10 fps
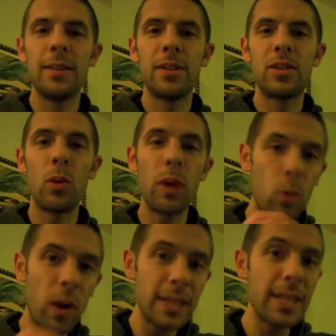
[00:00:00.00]
So I
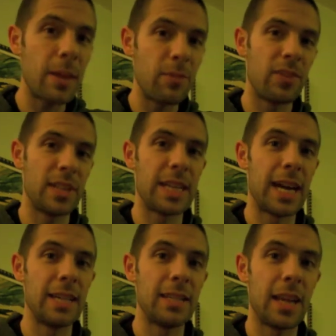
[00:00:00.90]
want to
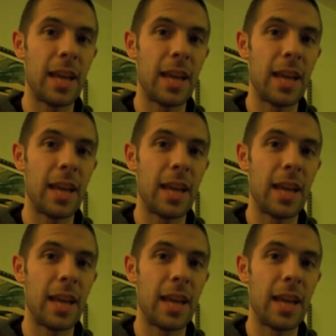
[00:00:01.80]
emphasize,